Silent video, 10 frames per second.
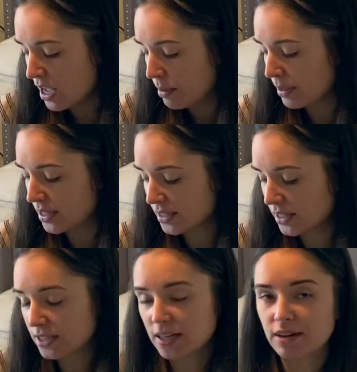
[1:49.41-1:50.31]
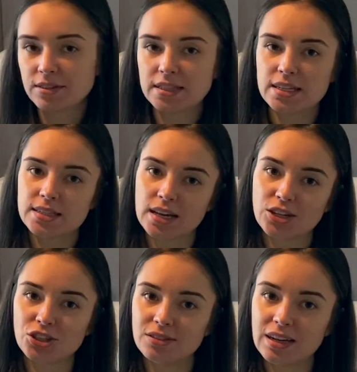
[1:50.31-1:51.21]
because I did have a
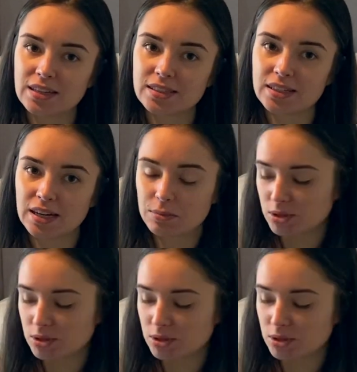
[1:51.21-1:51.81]
C-section last time.